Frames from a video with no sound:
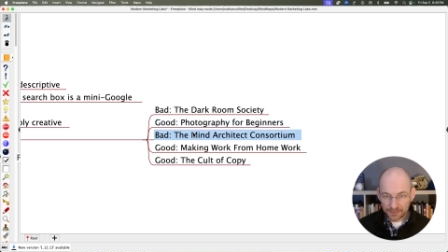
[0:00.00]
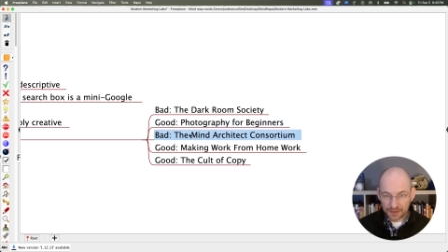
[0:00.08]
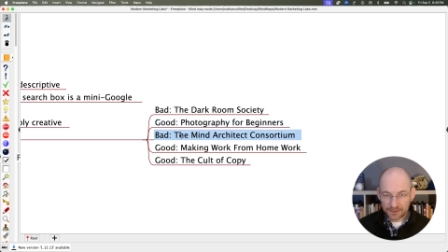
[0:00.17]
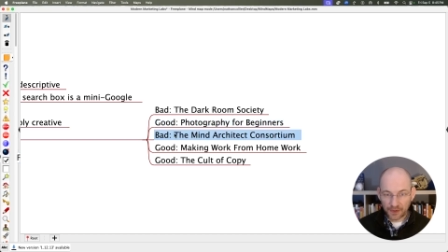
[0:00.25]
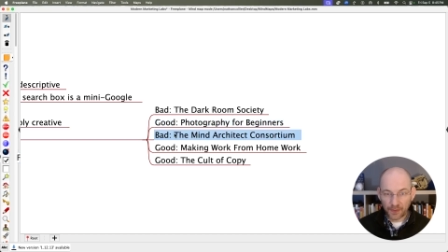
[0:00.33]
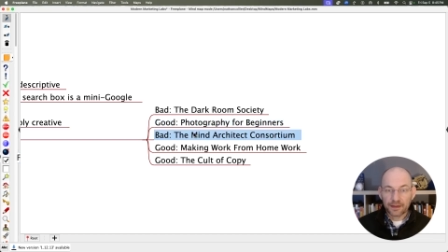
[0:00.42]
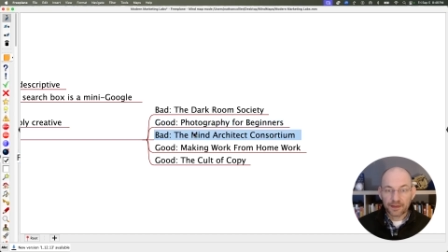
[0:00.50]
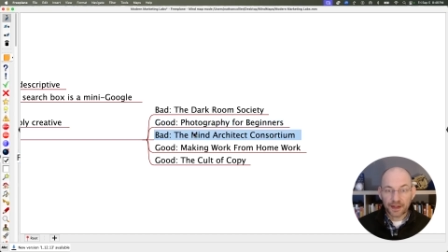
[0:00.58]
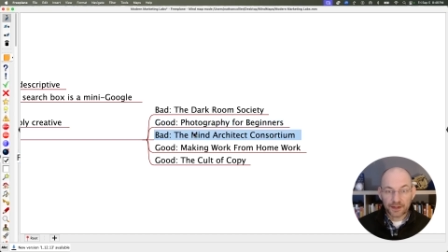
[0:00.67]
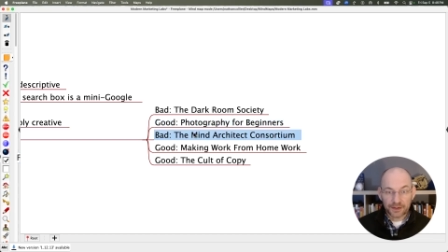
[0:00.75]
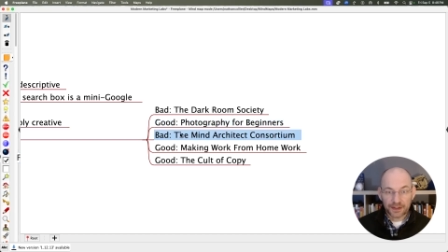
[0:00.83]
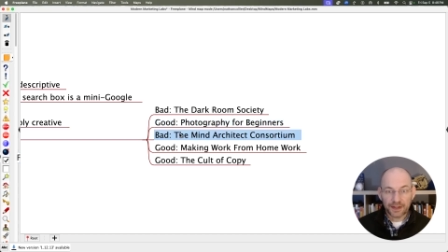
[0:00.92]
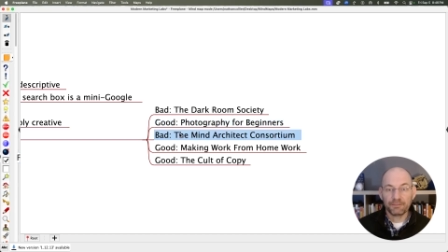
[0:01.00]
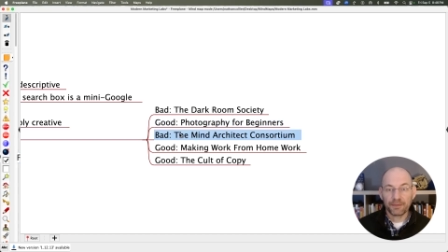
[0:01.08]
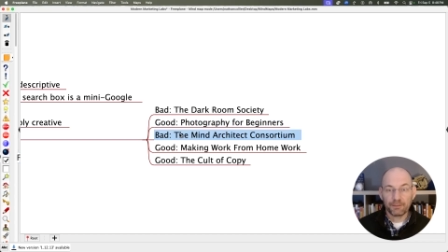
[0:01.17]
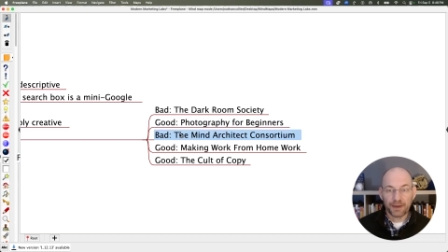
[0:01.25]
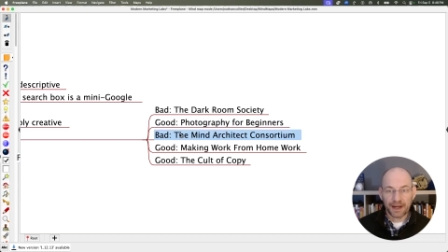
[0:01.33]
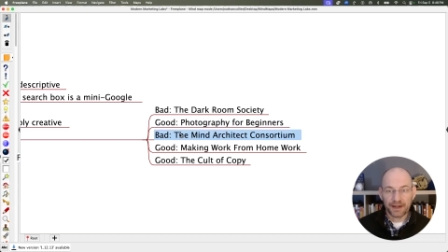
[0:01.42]
So not good. The
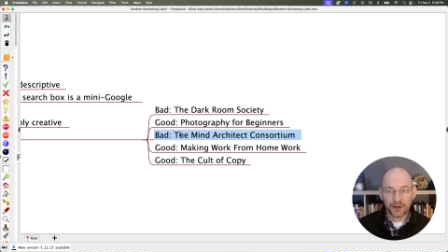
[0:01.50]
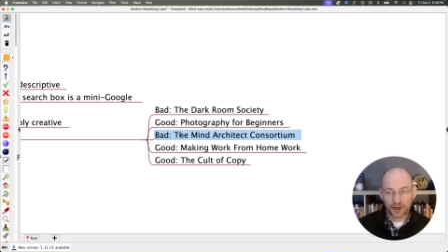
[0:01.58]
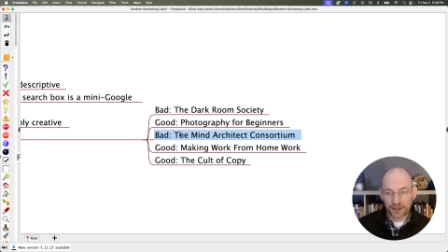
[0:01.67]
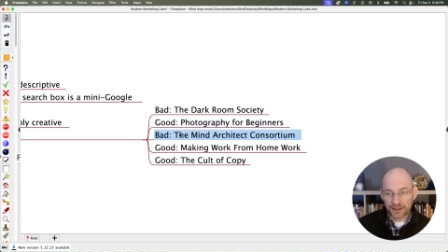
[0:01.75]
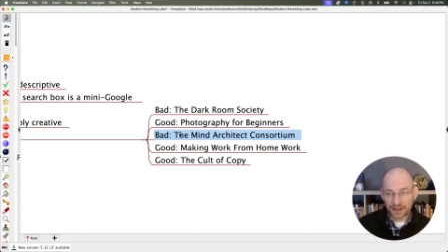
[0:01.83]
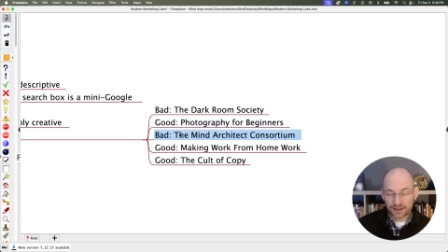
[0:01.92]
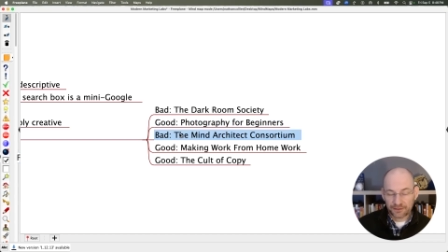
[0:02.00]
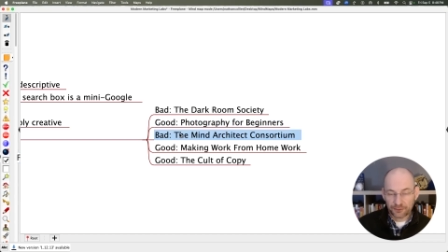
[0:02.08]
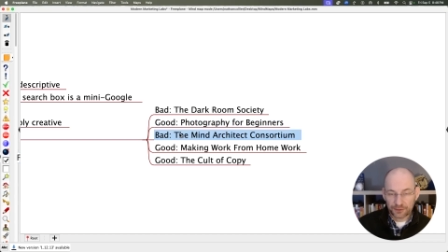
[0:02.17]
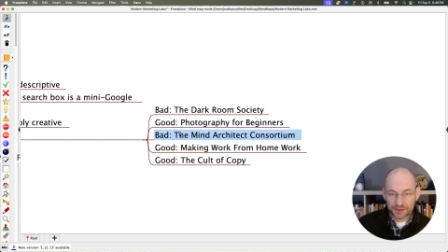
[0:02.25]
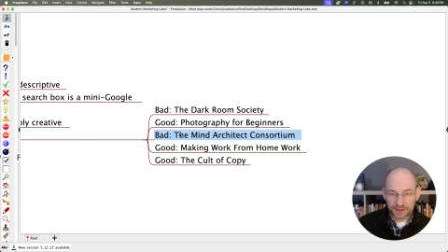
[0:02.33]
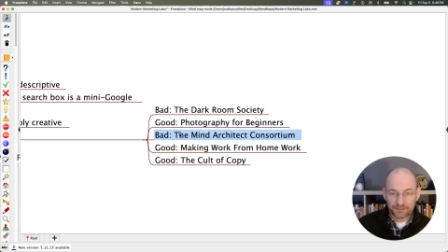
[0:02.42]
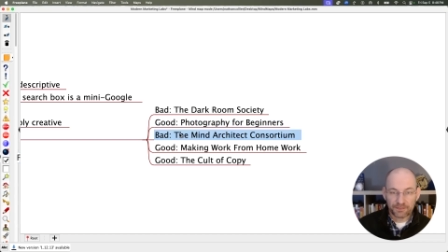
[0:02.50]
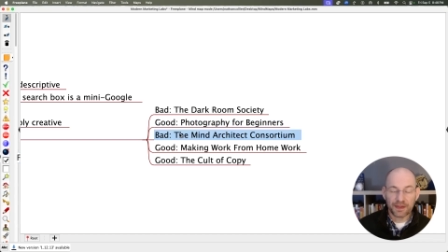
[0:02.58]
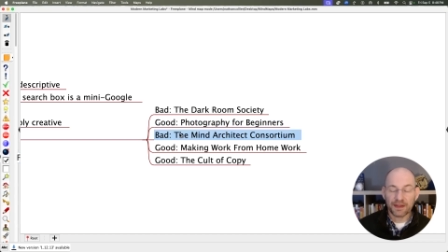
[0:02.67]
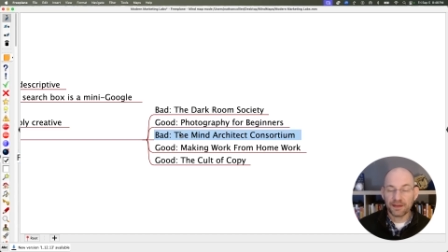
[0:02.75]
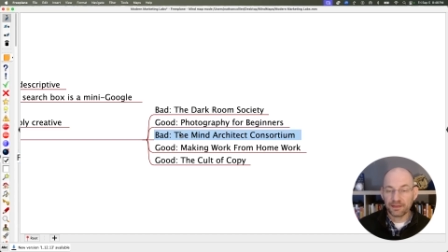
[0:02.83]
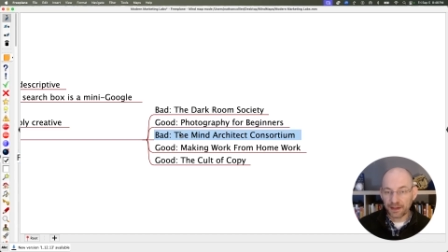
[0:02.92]
Mind Architect Consortium,
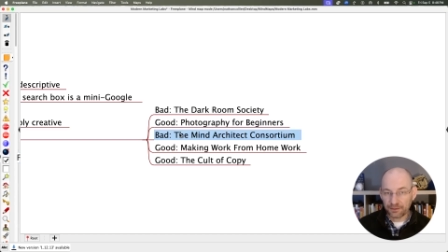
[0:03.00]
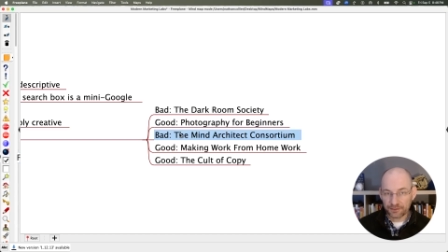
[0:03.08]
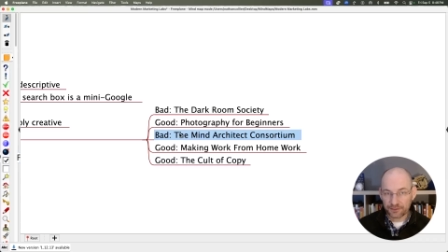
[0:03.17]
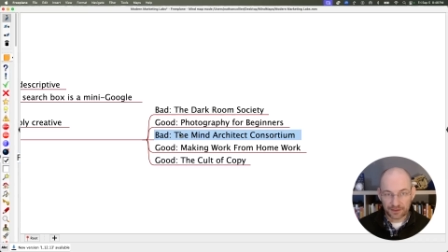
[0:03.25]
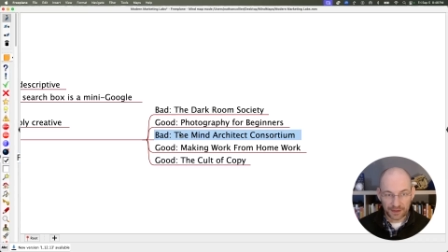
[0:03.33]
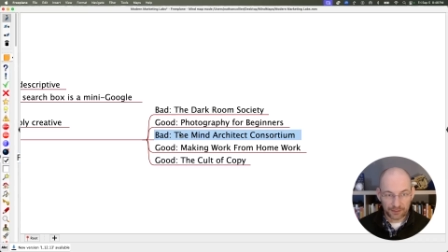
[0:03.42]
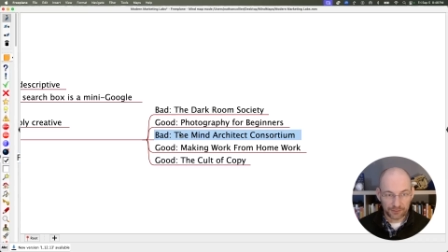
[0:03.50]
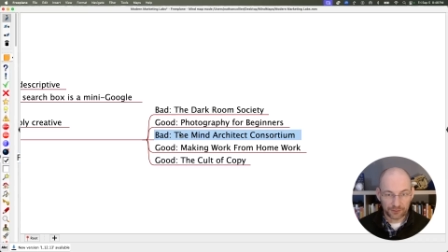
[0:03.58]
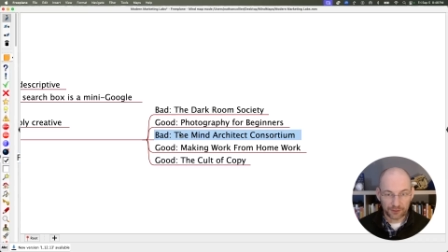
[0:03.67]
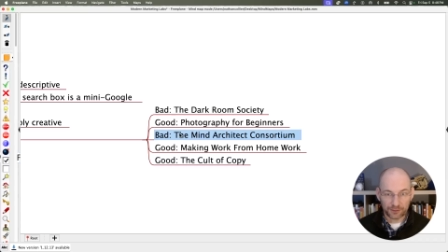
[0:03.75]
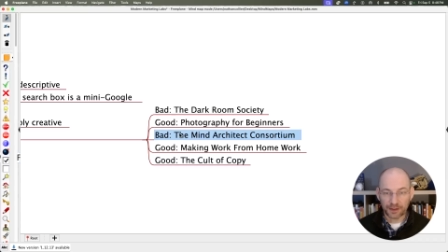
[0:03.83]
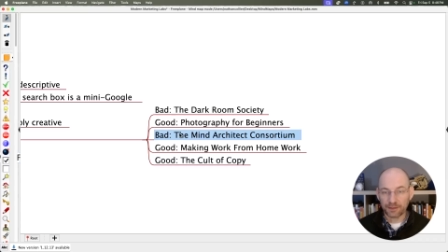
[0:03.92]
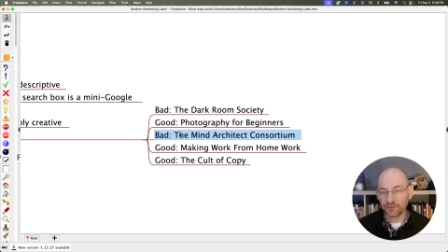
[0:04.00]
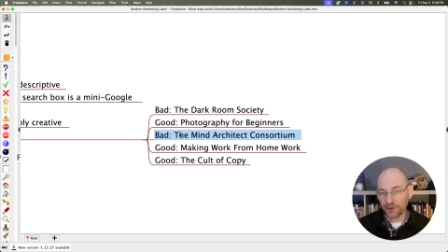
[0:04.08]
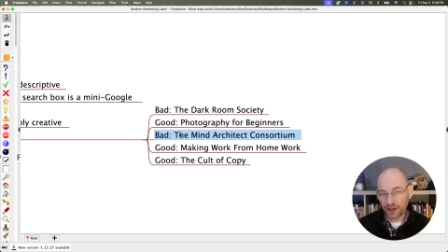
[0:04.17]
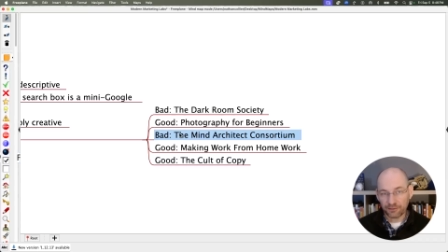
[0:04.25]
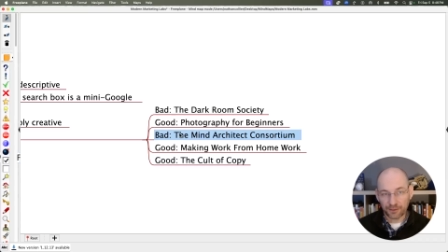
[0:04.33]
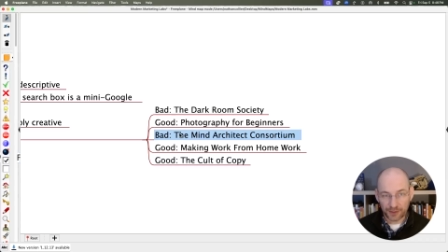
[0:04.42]
that was a group, and I'm sorry
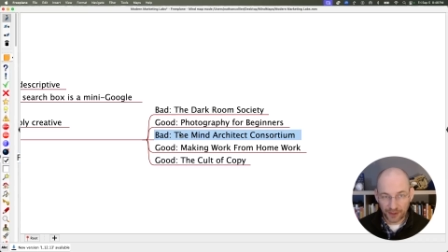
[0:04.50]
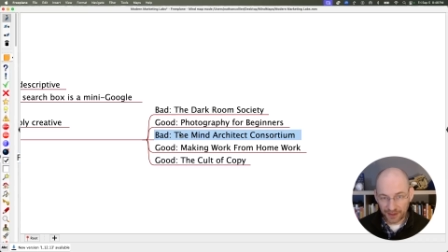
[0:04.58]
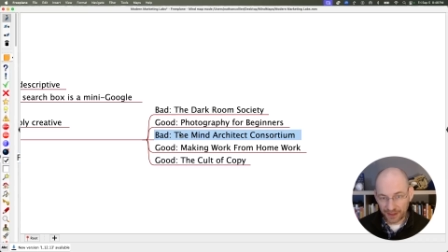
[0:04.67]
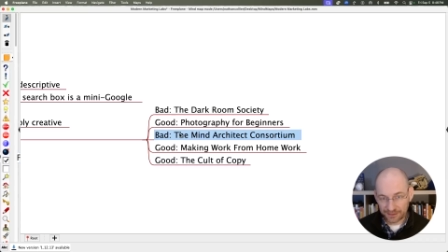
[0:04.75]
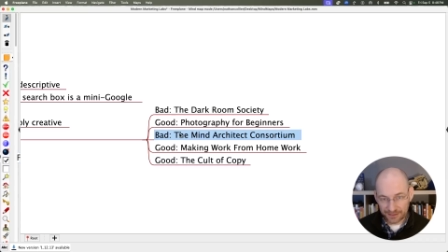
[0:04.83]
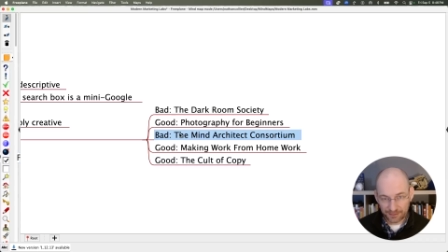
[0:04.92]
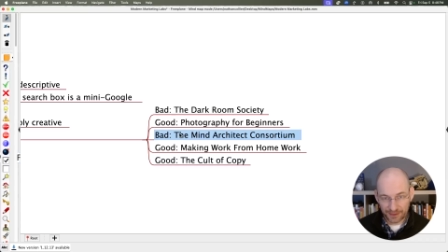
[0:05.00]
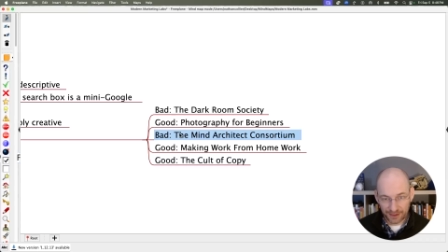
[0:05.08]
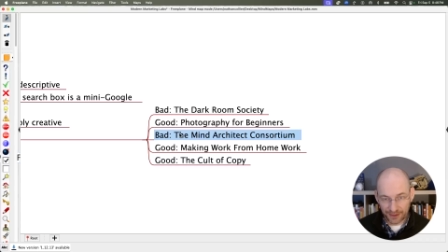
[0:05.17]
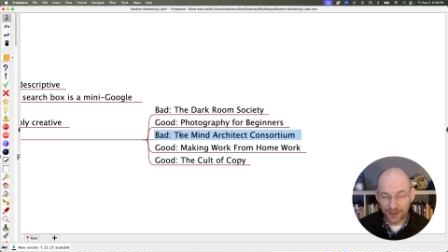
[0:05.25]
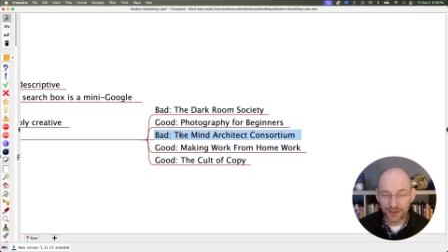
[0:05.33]
if I'm calling out somebody